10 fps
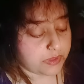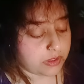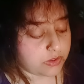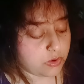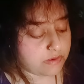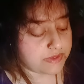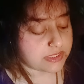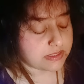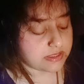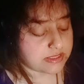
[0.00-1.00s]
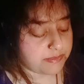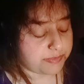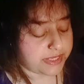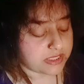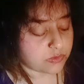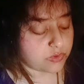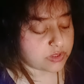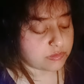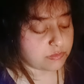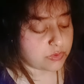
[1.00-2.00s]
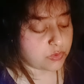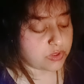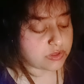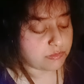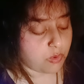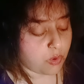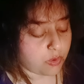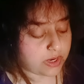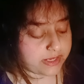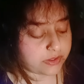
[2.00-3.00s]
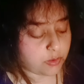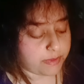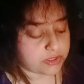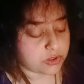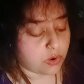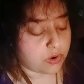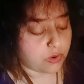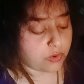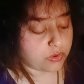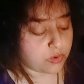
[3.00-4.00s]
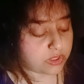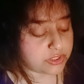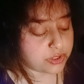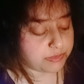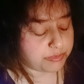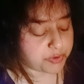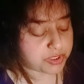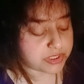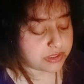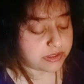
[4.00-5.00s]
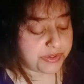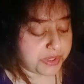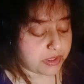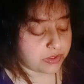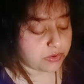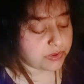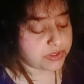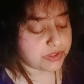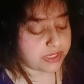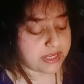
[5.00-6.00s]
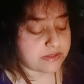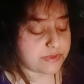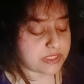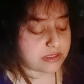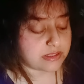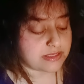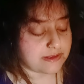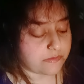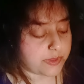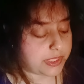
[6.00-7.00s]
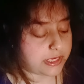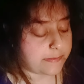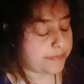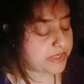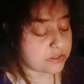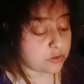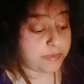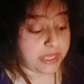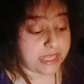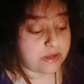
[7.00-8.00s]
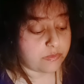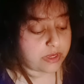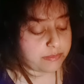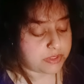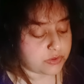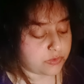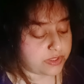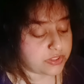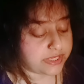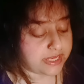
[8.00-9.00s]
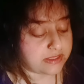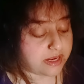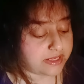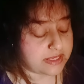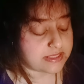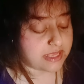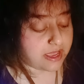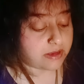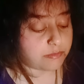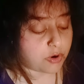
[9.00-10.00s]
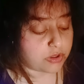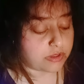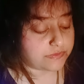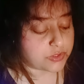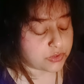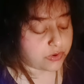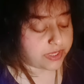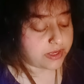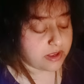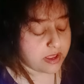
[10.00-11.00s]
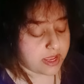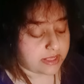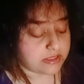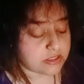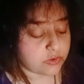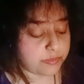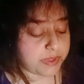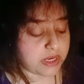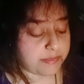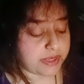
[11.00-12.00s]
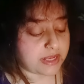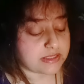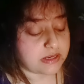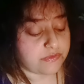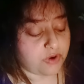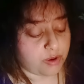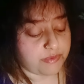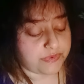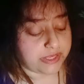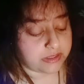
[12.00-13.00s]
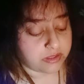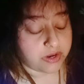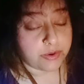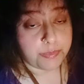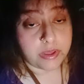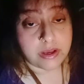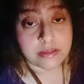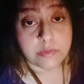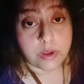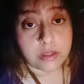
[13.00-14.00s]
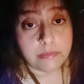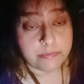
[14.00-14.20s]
you are visiting some place who is more like your mentor or knowledgeable person. You're going to connect with certain someone here. This could be anyone, but you're going to get guidance and moral of the story. And this could be coming as in a form of like a therapy as well.